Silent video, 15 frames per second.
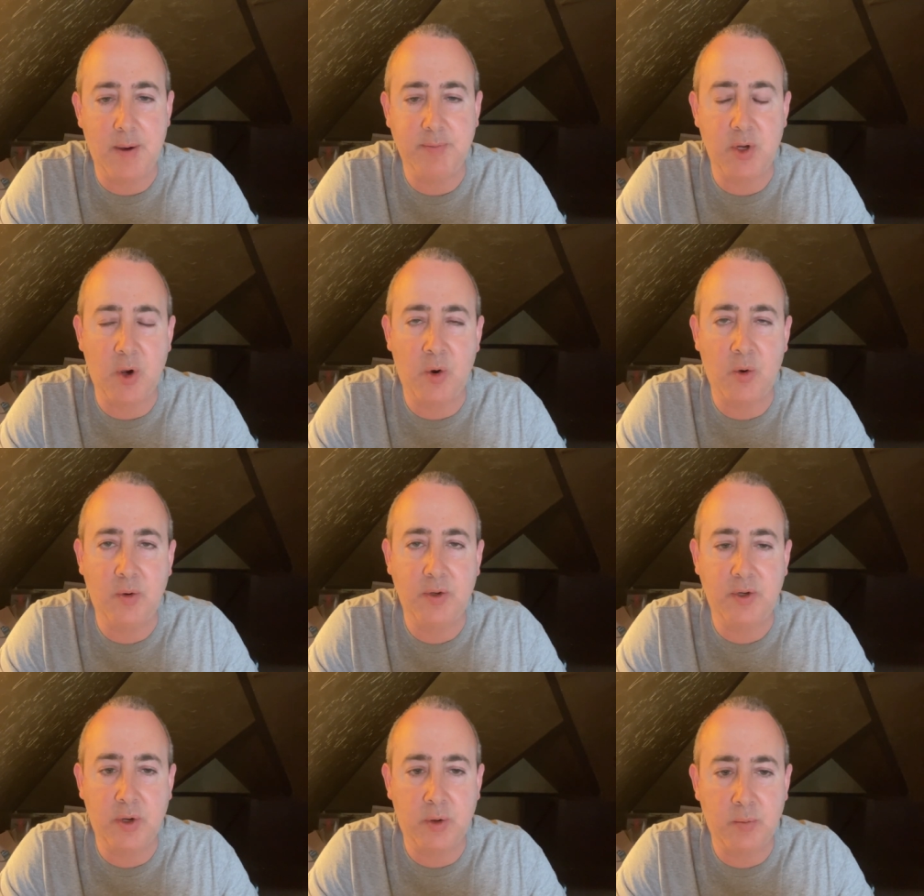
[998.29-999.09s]
Don't
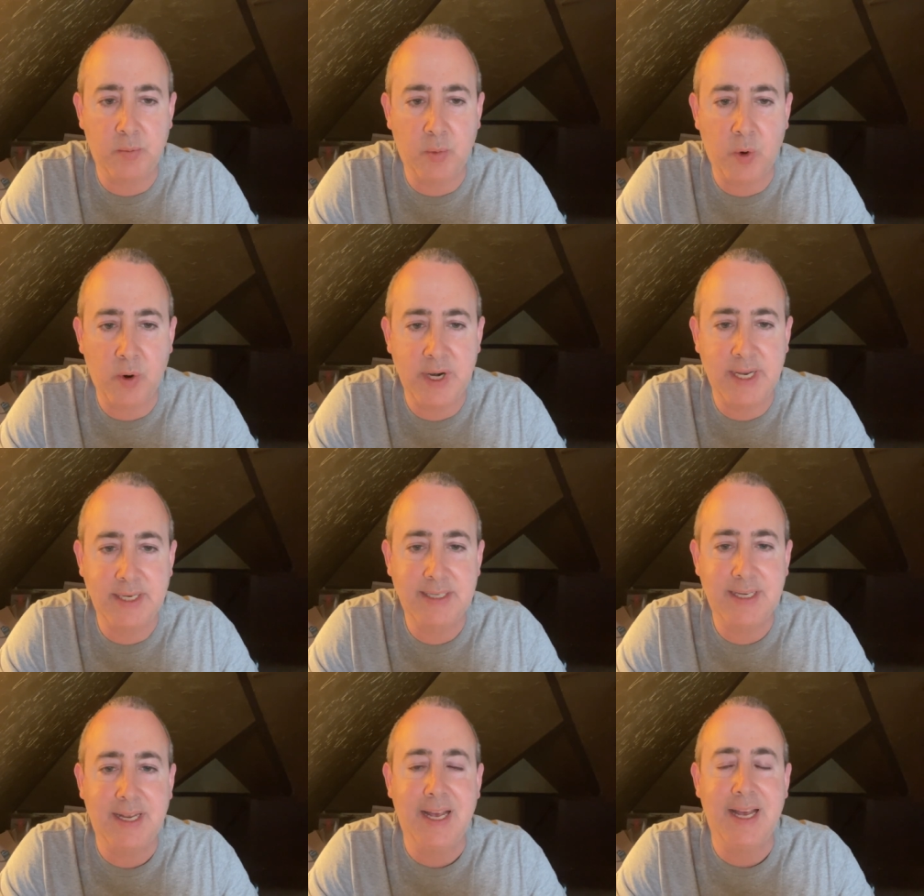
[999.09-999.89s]
mourn
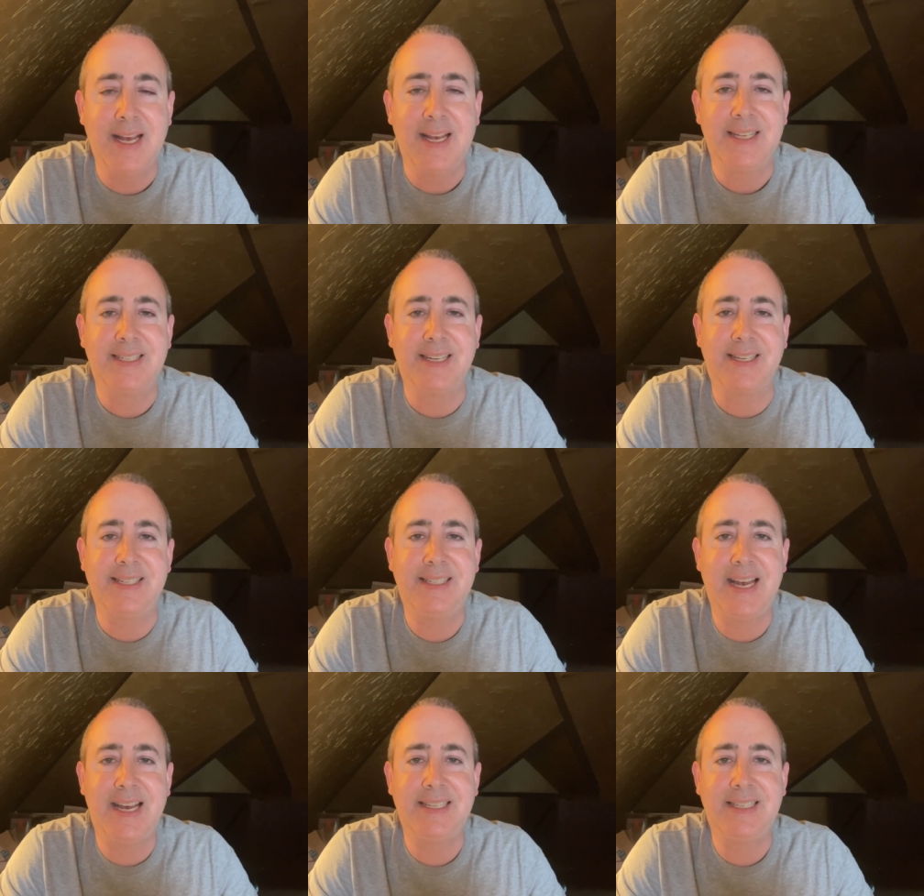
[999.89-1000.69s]
it.
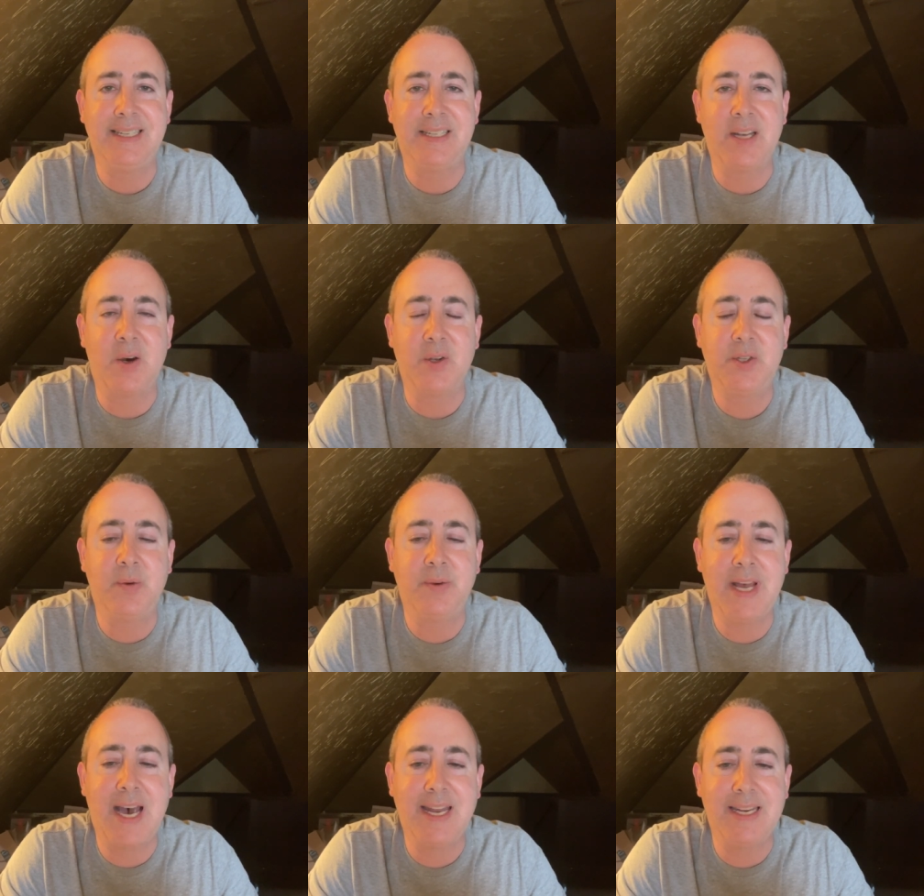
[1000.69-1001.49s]
Success is also
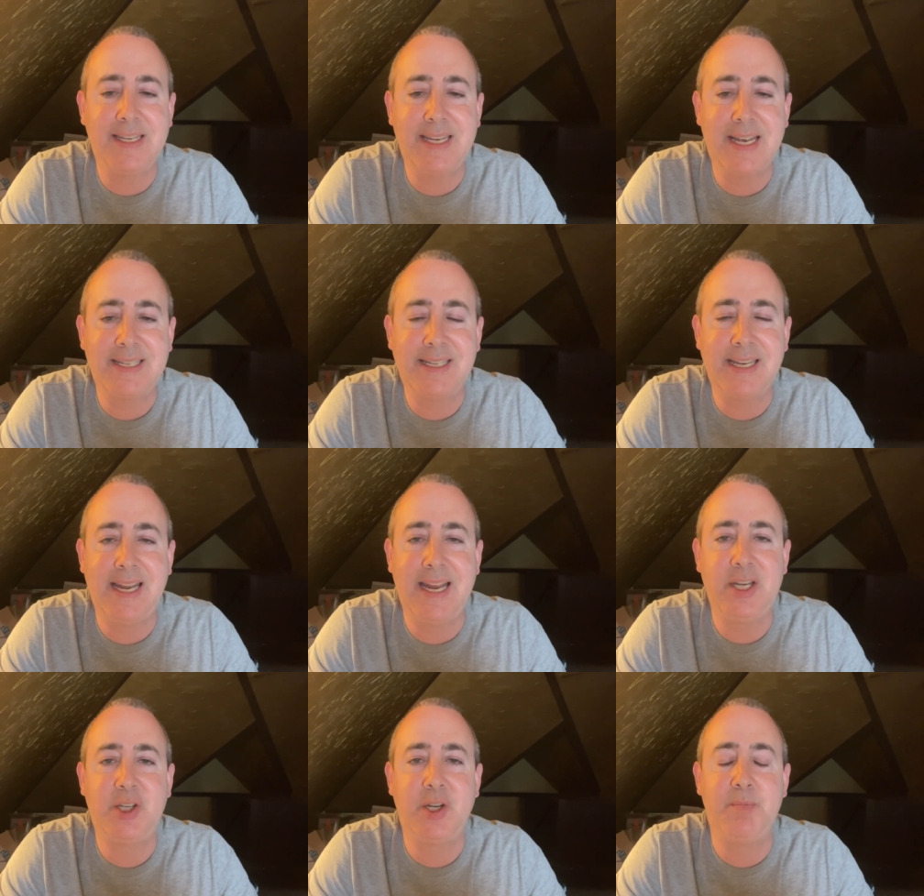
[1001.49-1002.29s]
not a
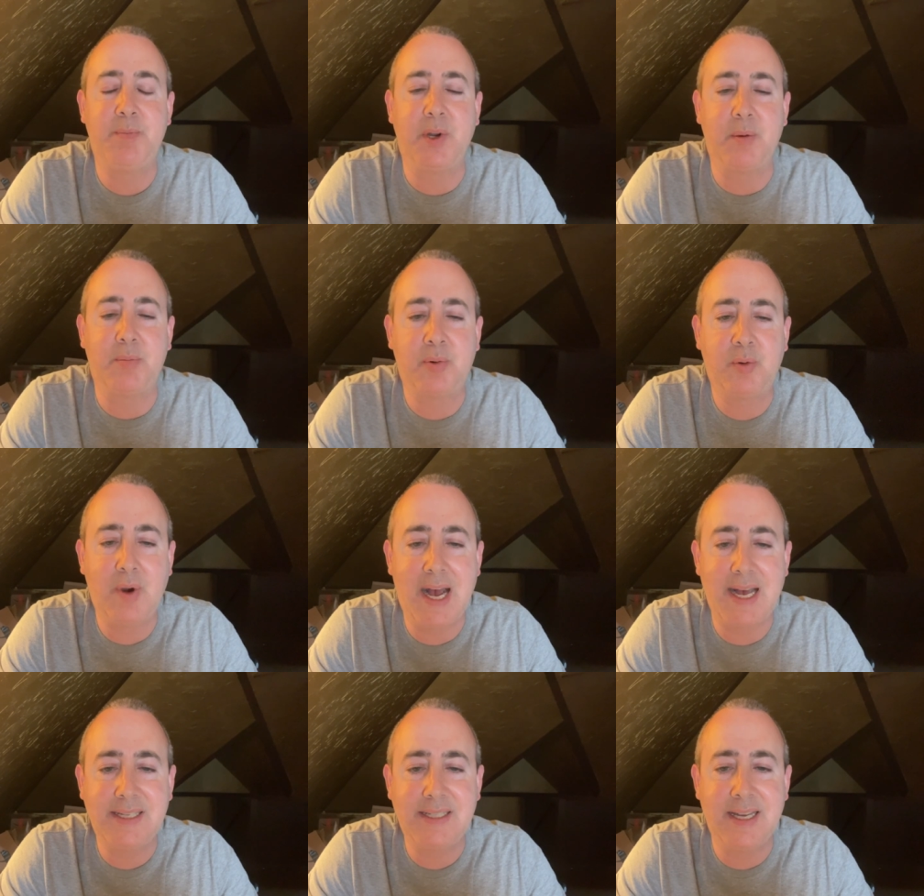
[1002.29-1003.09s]
destination, but a
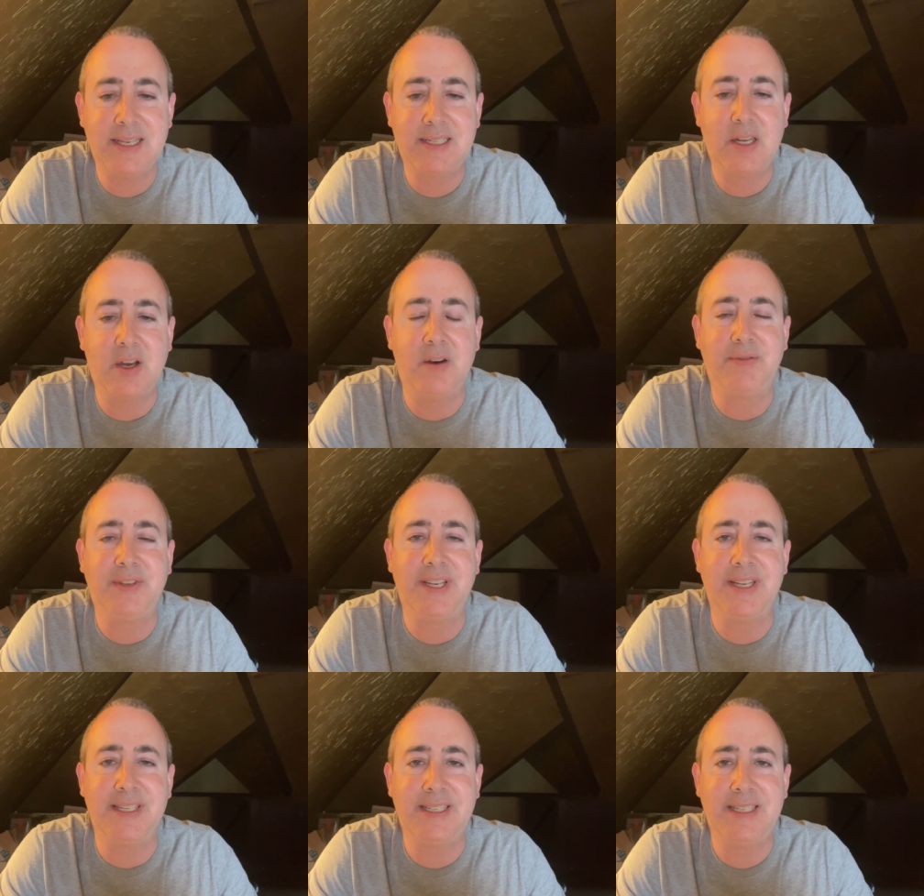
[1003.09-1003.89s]
process of
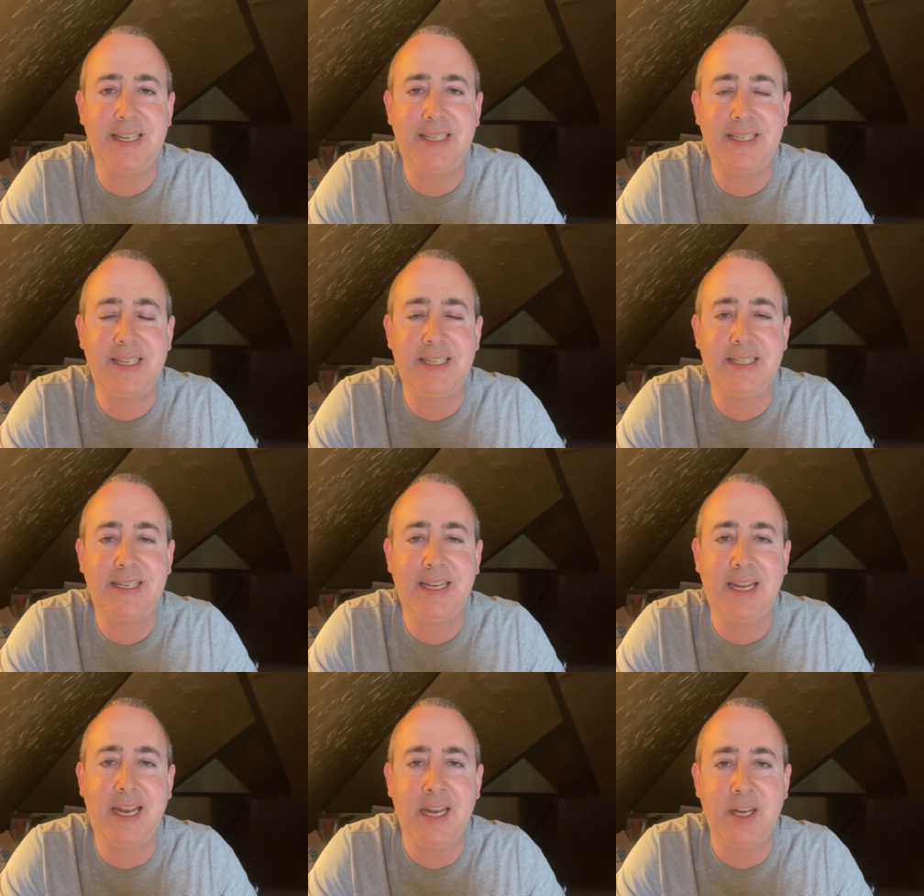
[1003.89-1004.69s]

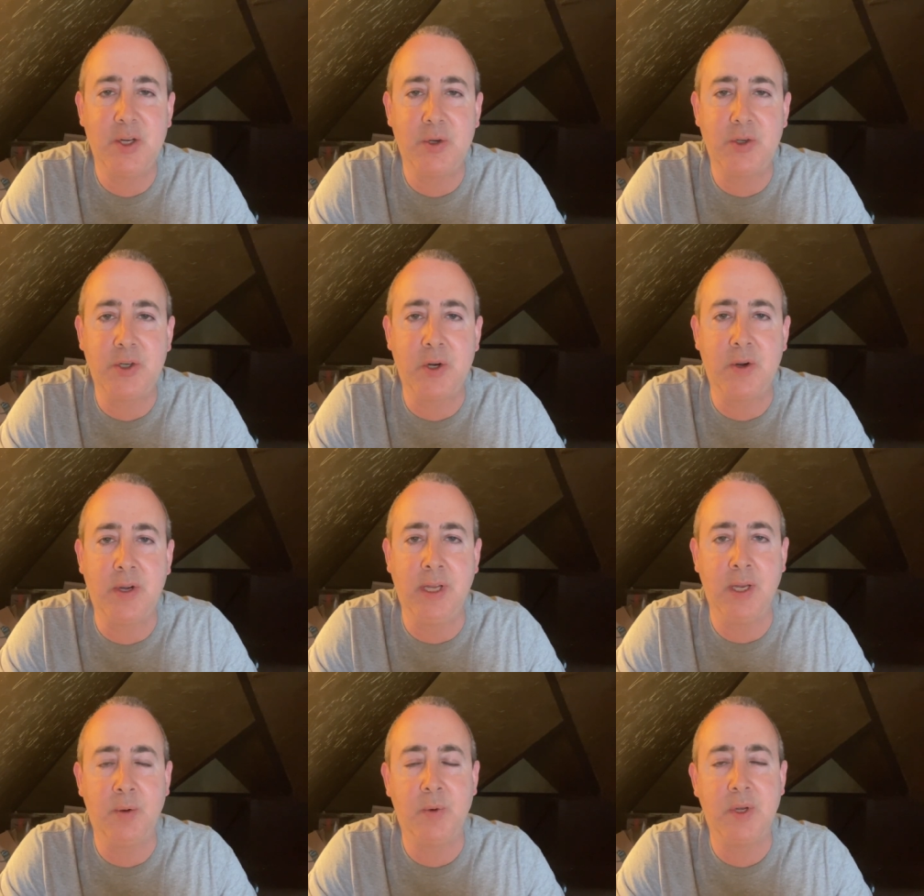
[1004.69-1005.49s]
consistency in your
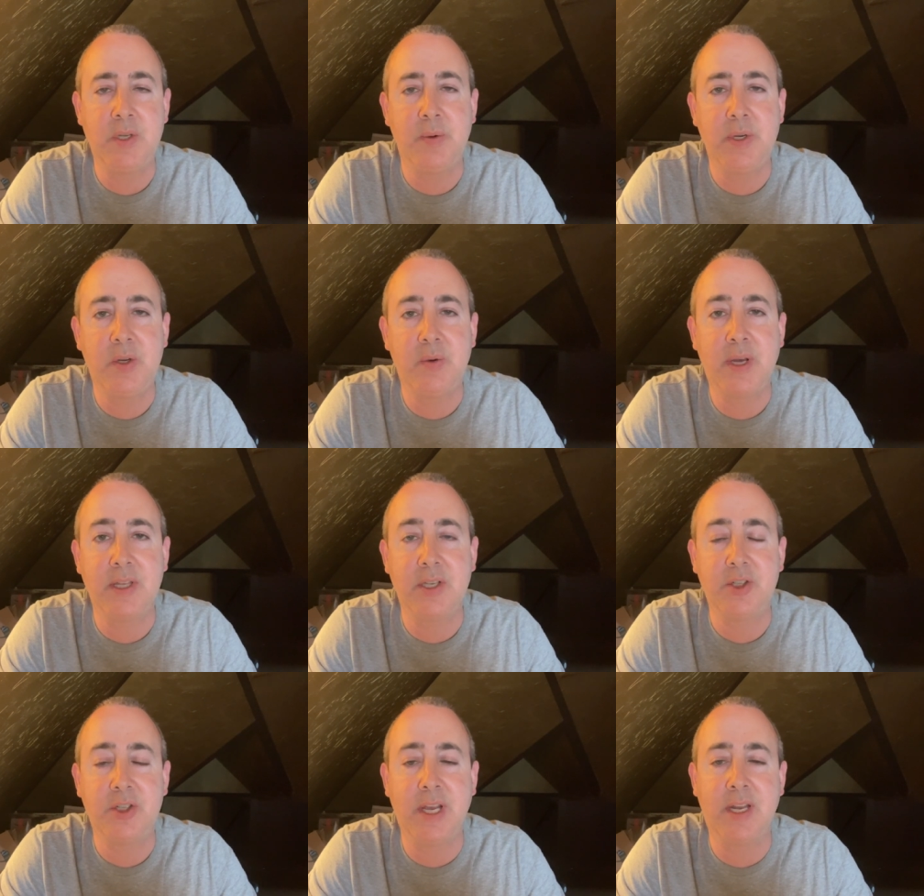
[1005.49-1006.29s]
journey. And what do we do on
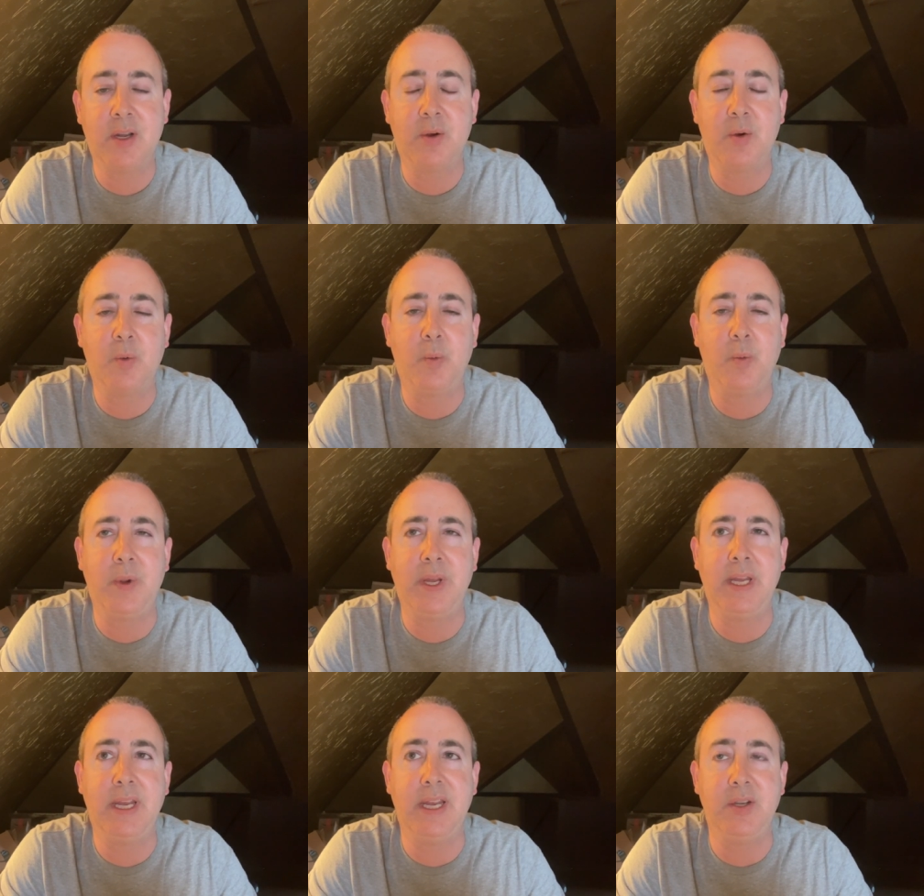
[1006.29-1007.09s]
this channel?
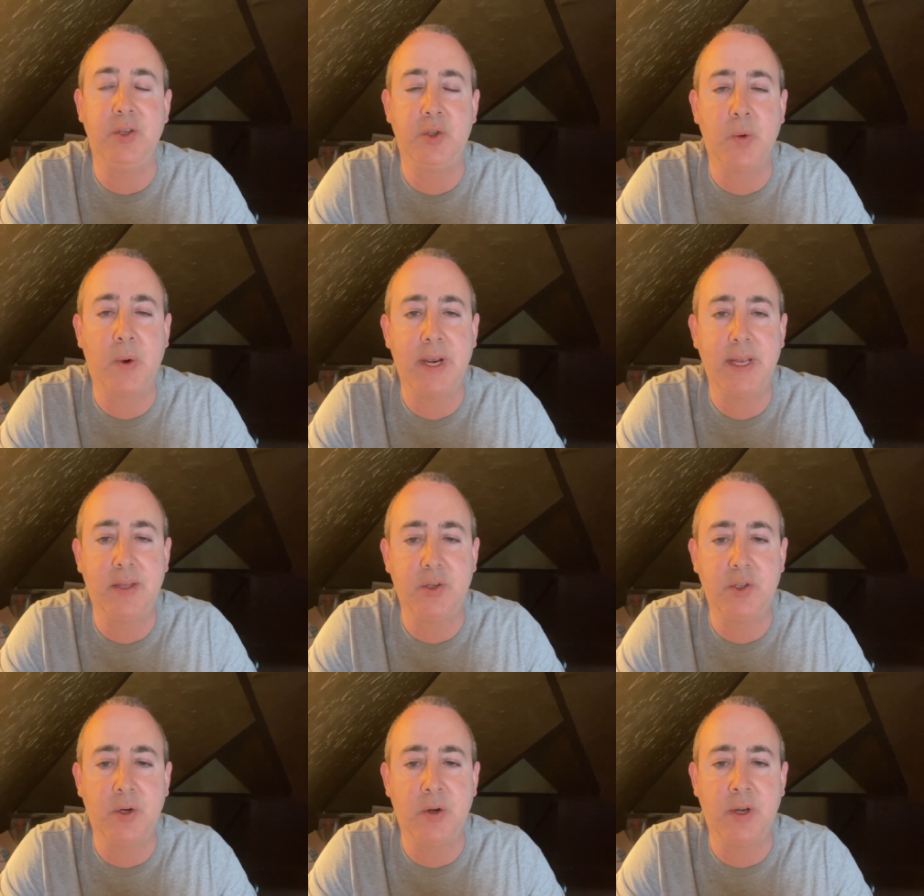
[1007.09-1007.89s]
We enjoy the
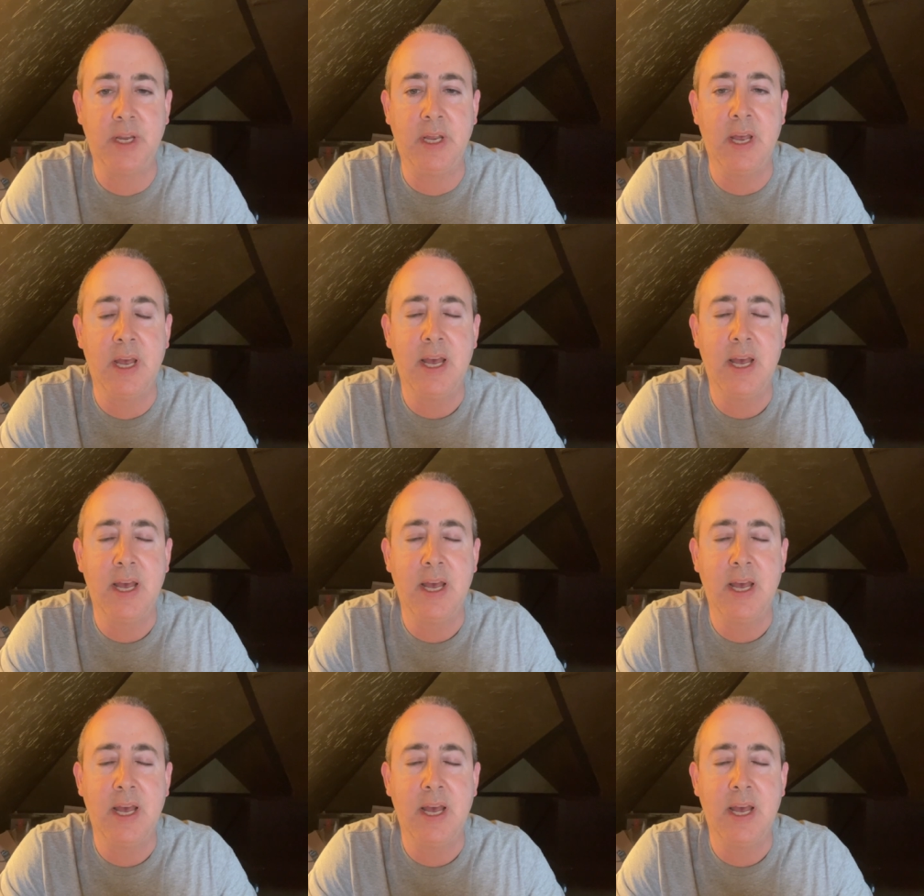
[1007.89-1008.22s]
journey.